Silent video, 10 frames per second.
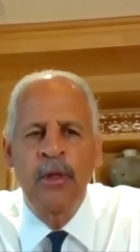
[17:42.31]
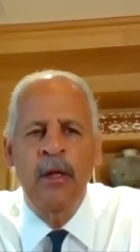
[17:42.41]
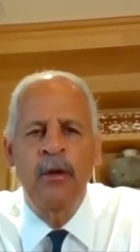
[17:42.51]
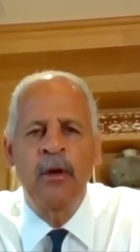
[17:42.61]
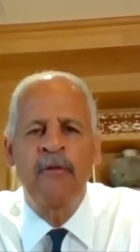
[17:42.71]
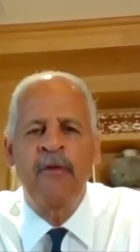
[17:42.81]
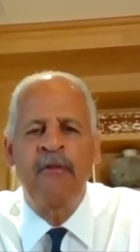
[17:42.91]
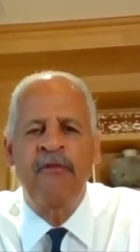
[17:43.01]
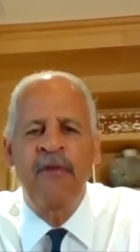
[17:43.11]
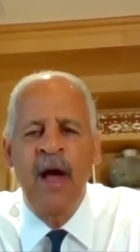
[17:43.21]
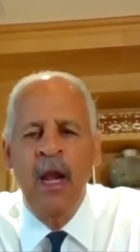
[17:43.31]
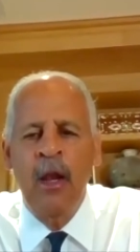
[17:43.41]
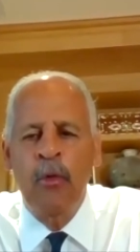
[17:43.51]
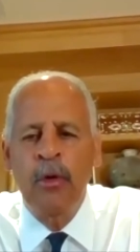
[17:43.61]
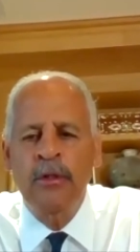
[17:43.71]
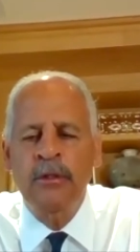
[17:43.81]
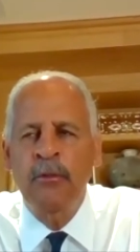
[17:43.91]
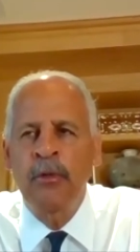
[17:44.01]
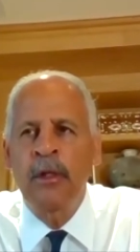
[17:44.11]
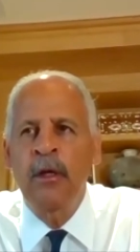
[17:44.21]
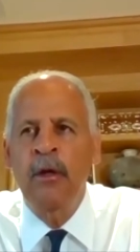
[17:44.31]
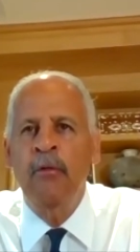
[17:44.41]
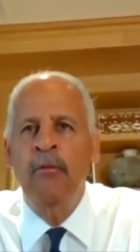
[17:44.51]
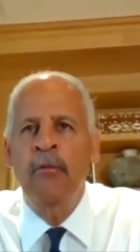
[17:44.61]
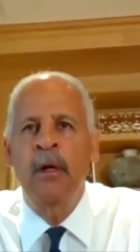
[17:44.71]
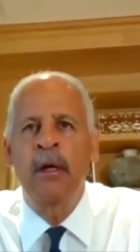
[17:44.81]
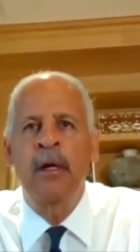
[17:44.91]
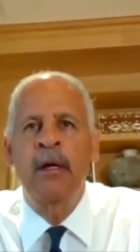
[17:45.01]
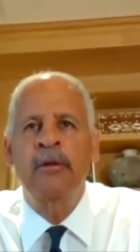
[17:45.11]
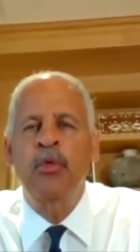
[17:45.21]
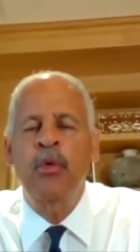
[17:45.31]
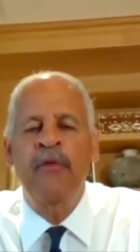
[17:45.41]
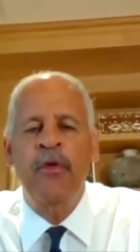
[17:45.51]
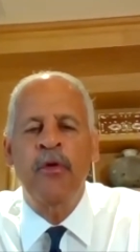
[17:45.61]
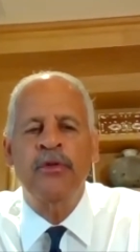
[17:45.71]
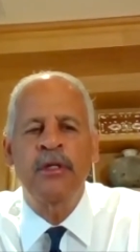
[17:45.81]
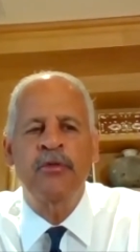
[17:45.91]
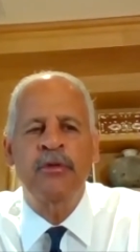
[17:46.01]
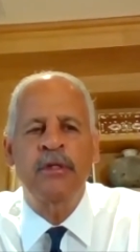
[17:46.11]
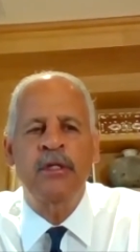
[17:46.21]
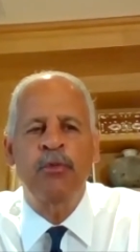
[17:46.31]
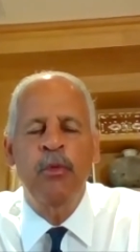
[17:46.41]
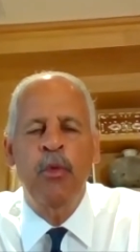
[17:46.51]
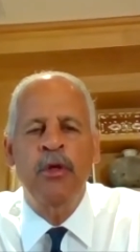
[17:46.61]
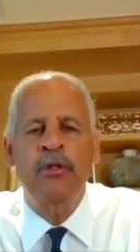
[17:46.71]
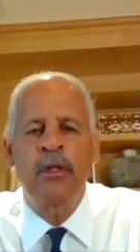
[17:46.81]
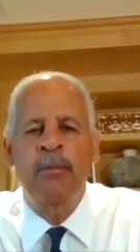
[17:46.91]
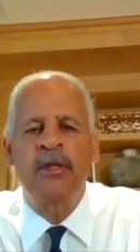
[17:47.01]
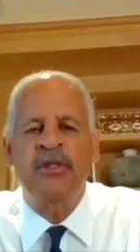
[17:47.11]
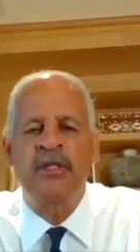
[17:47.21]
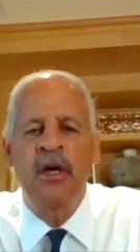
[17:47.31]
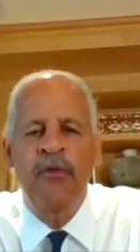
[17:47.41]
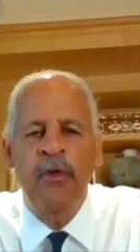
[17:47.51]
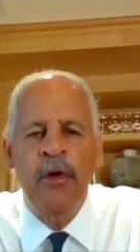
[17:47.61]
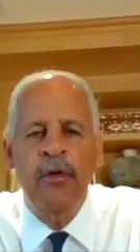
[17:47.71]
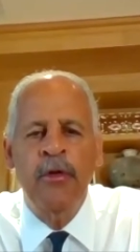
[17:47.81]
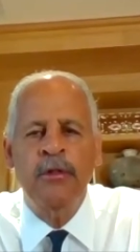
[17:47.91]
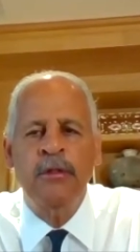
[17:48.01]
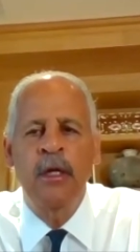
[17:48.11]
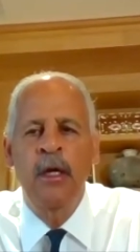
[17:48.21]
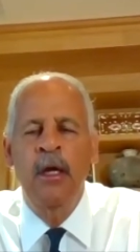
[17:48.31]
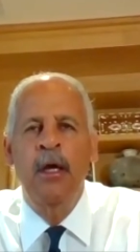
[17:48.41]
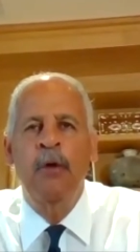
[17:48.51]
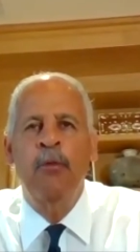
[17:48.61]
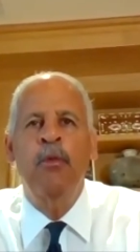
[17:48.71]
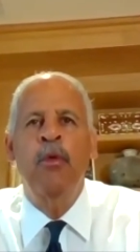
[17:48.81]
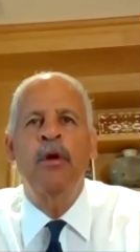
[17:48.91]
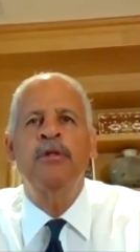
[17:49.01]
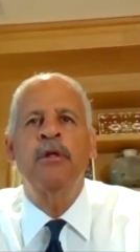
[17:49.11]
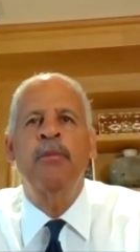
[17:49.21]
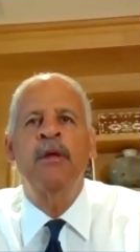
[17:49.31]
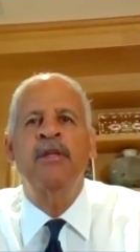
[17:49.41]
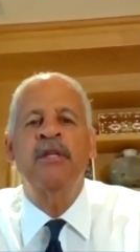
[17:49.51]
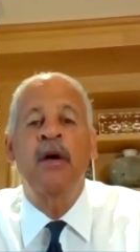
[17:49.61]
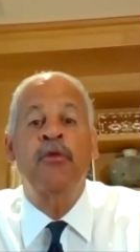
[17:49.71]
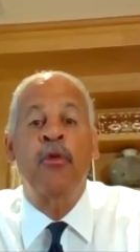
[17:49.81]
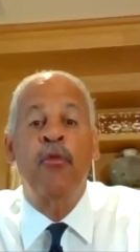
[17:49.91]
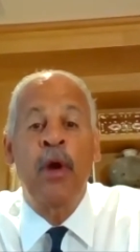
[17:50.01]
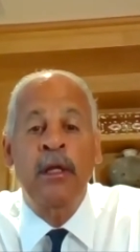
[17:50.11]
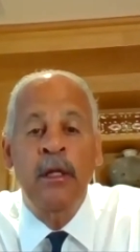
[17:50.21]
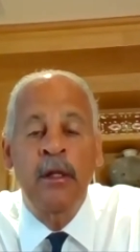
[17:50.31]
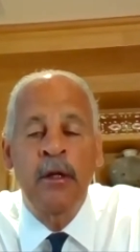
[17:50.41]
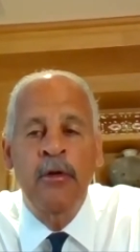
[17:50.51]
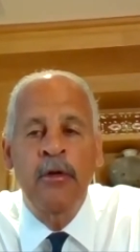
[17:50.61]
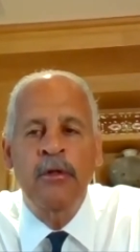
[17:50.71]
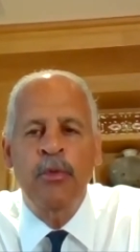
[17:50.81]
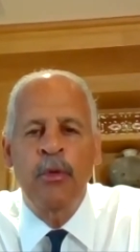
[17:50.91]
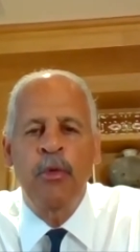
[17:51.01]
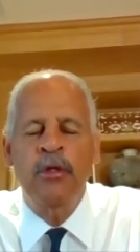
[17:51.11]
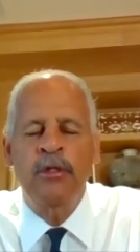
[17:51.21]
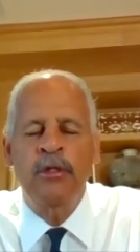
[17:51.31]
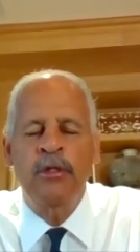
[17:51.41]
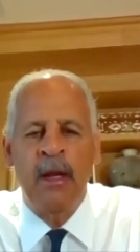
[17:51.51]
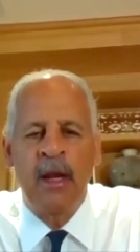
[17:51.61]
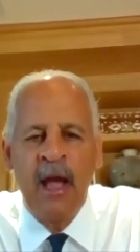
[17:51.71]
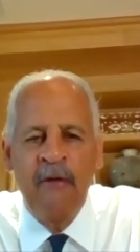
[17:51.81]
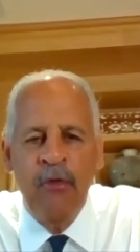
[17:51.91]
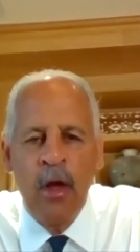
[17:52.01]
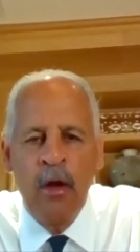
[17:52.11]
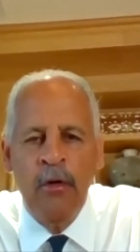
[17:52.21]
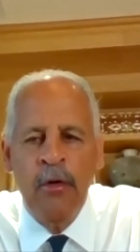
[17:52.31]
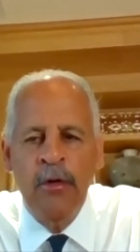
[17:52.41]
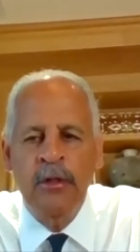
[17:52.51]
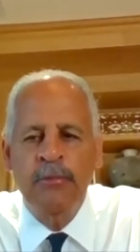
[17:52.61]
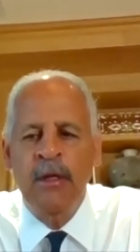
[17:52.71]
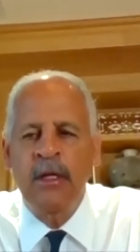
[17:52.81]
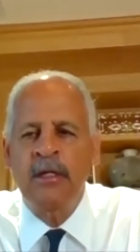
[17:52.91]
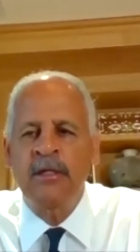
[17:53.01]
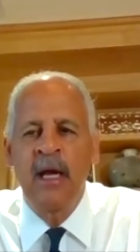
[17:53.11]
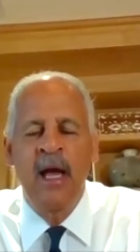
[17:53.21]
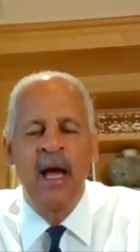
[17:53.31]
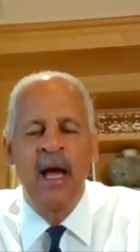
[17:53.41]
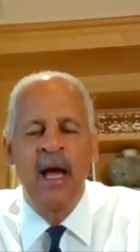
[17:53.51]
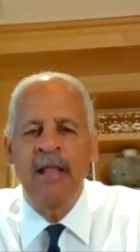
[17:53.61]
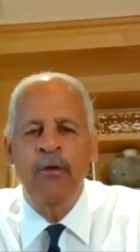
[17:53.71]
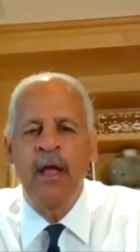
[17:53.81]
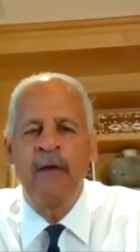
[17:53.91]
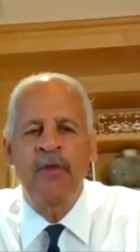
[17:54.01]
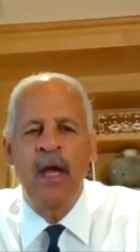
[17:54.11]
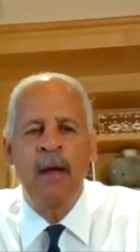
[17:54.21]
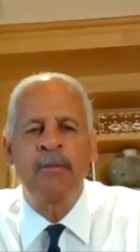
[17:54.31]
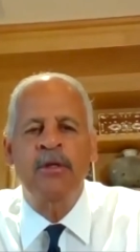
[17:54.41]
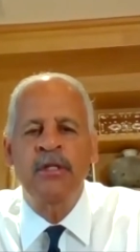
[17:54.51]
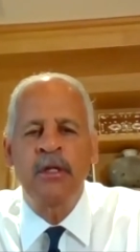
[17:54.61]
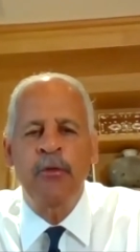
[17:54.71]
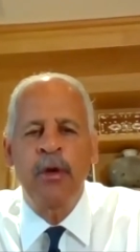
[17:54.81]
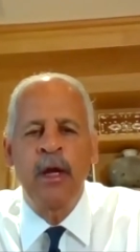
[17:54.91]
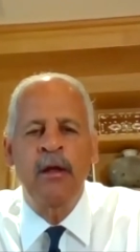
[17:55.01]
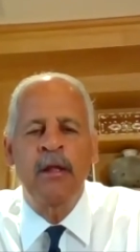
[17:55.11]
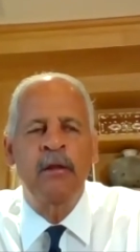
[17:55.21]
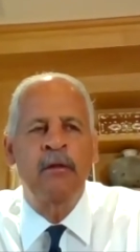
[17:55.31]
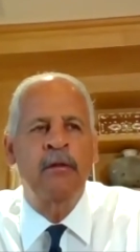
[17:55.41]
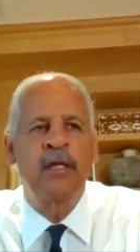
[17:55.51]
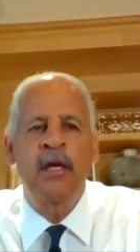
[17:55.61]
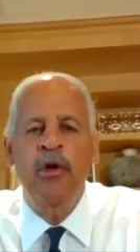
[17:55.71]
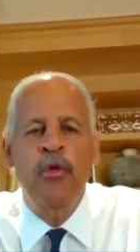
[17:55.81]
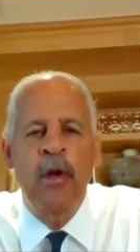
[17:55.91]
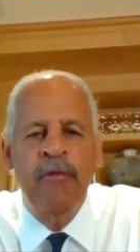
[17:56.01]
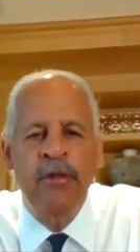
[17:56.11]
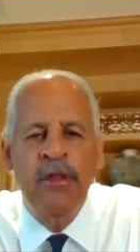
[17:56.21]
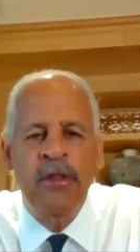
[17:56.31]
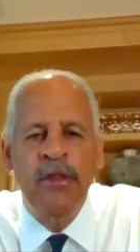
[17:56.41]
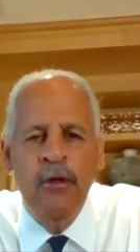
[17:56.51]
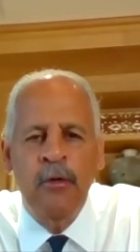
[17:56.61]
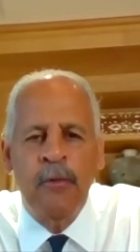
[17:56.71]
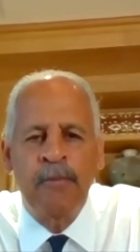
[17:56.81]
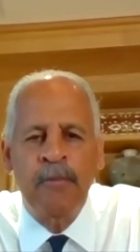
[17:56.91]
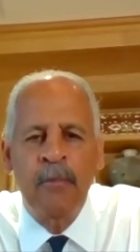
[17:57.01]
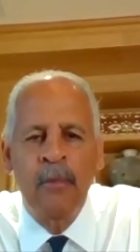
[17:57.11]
We're not looking for followers. 21st century says we want you to be self-learners. We want you to be self-directed learners. We want you to be lifelong learners because I don't have time to sit around and tell you everything to do.